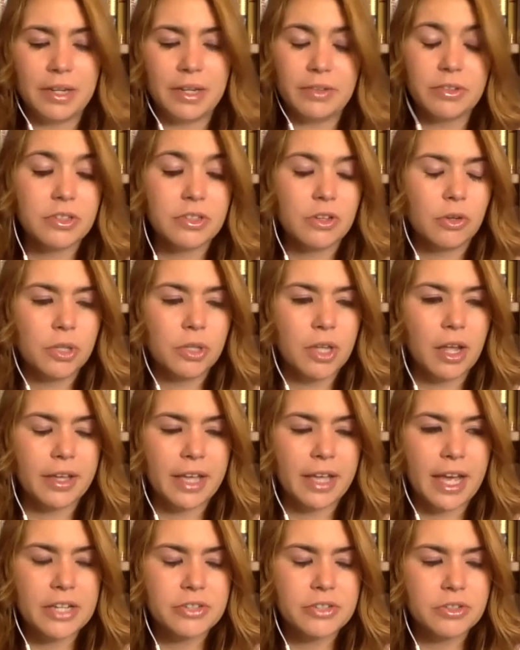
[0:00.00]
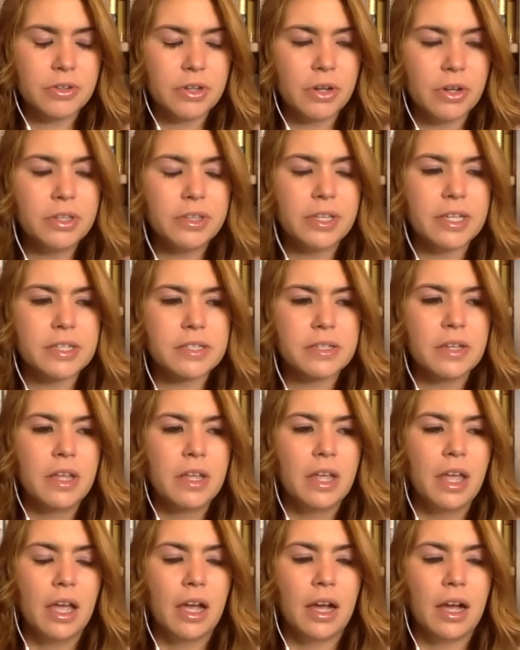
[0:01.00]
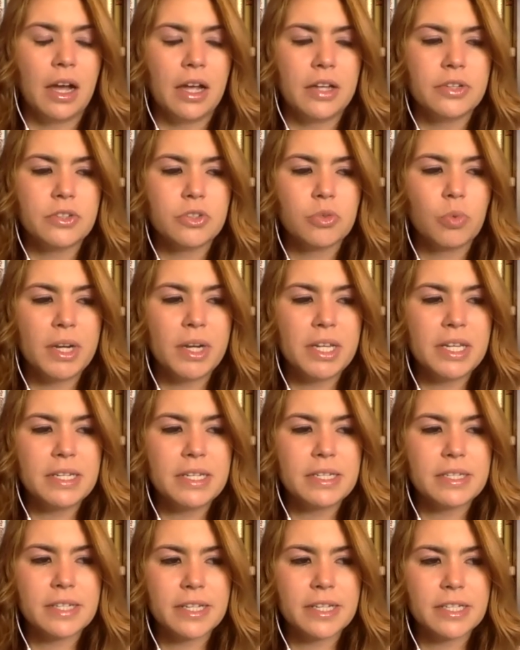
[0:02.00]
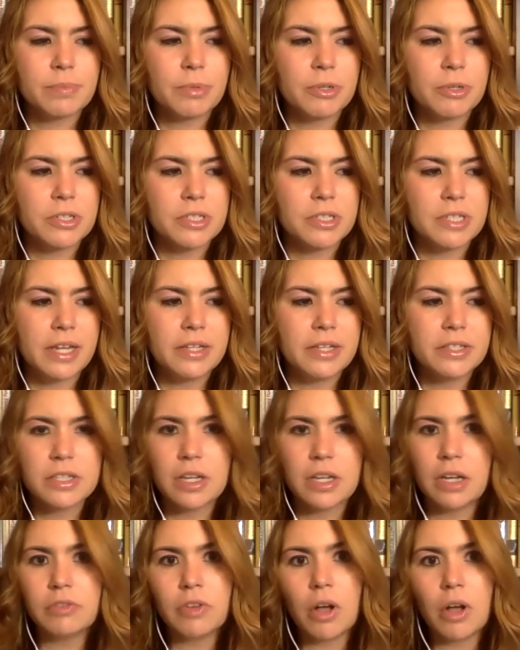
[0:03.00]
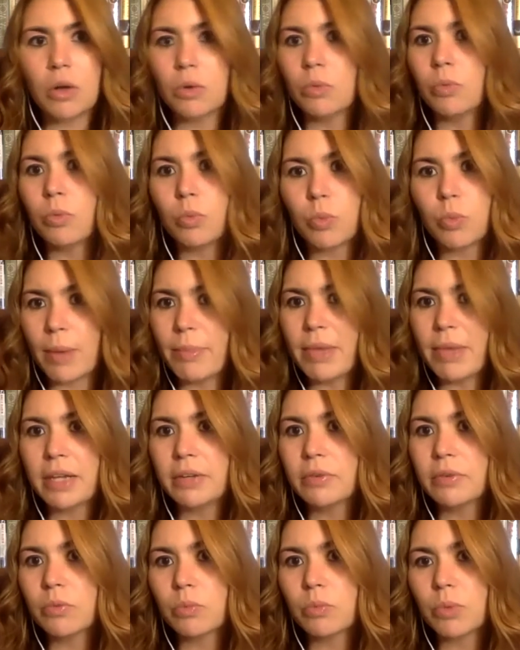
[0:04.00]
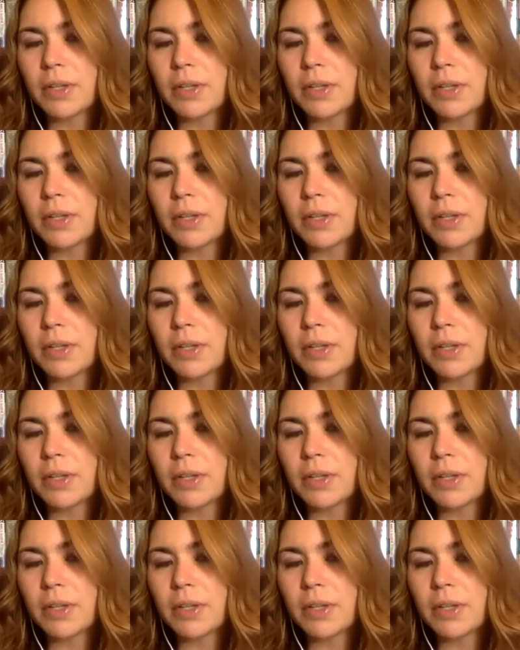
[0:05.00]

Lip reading: Julian Castro noted this, 26% of all women